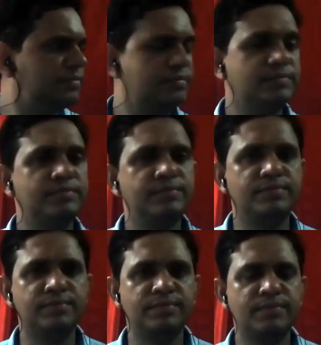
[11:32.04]

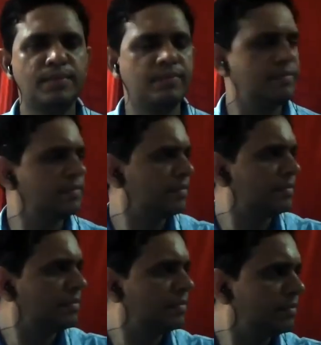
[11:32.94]

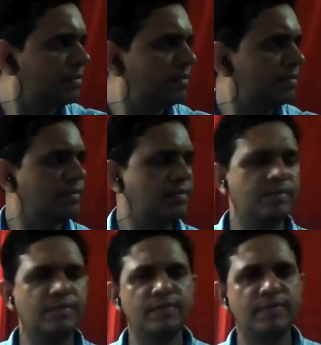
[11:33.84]

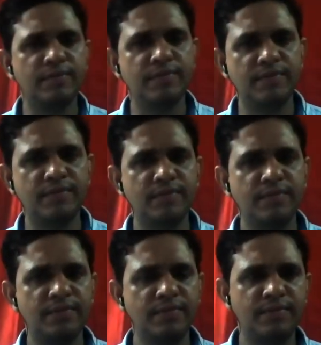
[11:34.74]

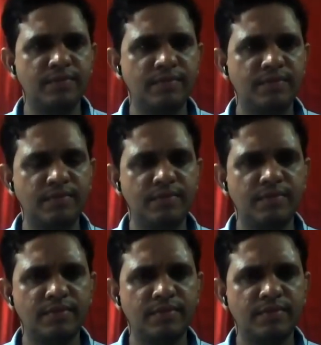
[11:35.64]
This person isn't speaking.